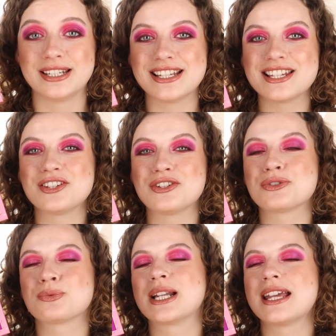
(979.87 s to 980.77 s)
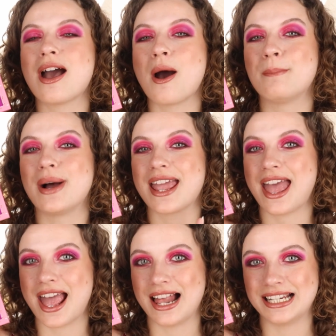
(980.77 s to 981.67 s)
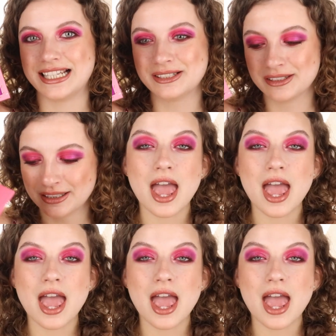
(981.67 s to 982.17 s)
This is just really up my alley.